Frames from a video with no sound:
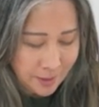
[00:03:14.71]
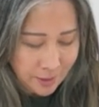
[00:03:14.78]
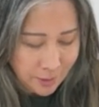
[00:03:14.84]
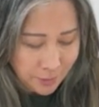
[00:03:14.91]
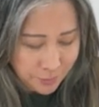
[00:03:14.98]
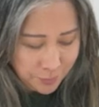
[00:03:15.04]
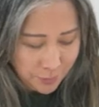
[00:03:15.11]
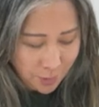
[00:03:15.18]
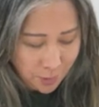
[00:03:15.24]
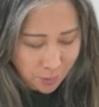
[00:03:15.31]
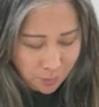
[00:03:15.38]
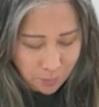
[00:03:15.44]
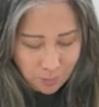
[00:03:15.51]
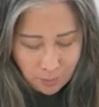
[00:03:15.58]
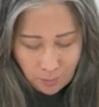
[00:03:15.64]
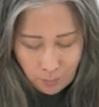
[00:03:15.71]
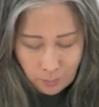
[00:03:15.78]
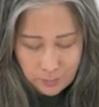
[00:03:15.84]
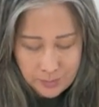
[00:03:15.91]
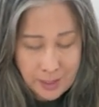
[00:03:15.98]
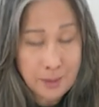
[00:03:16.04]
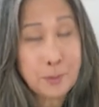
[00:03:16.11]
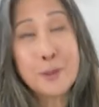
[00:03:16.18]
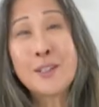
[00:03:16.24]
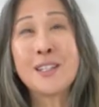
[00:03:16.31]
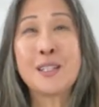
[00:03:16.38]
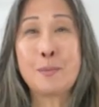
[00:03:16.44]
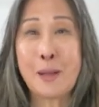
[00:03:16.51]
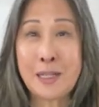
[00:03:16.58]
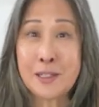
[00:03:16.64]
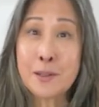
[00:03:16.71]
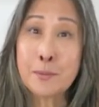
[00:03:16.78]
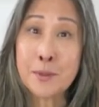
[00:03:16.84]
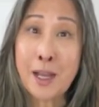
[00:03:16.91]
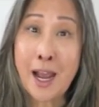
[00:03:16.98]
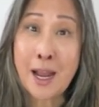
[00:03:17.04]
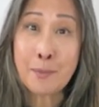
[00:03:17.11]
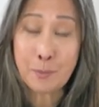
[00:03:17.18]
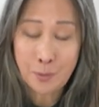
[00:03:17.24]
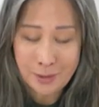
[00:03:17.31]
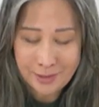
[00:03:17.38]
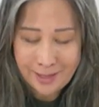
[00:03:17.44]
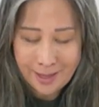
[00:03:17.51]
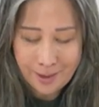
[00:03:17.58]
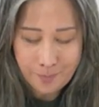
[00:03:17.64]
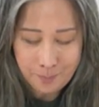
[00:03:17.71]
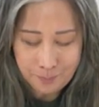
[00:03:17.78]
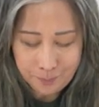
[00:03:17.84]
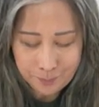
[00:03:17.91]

So was able to spend some time with them.